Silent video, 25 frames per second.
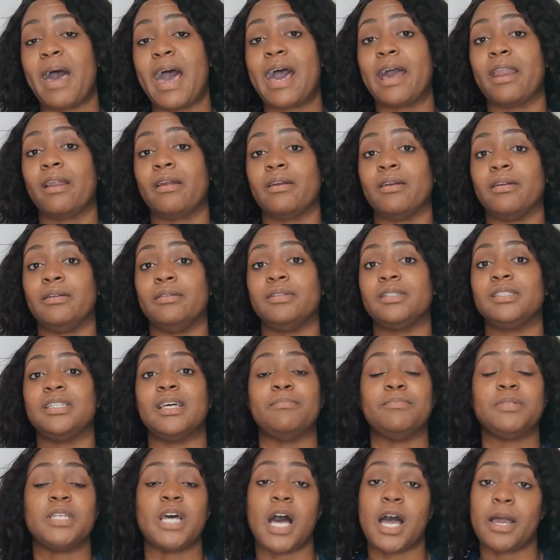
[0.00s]
pattern
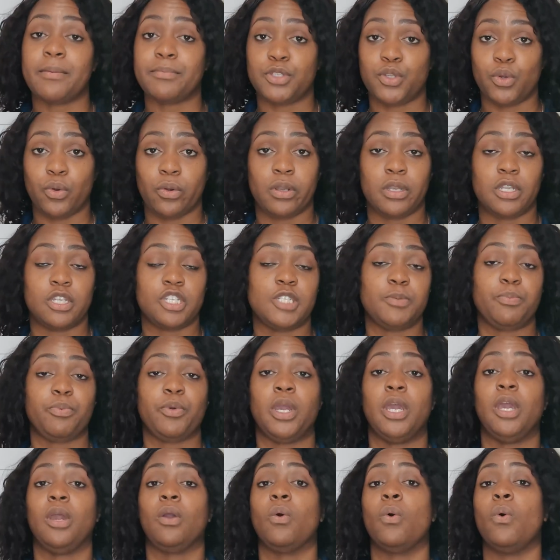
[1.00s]
sometime during the
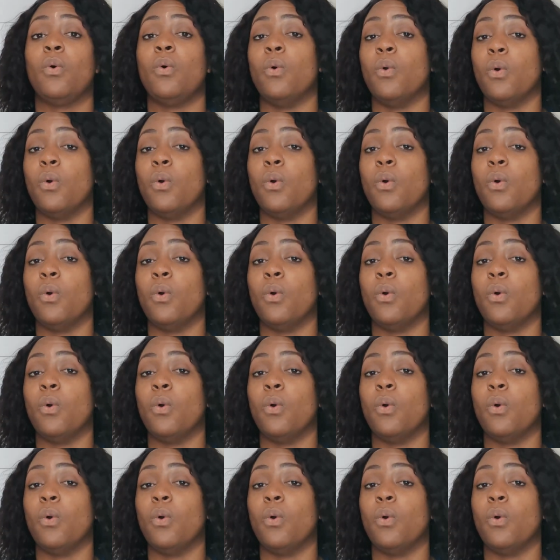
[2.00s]
spring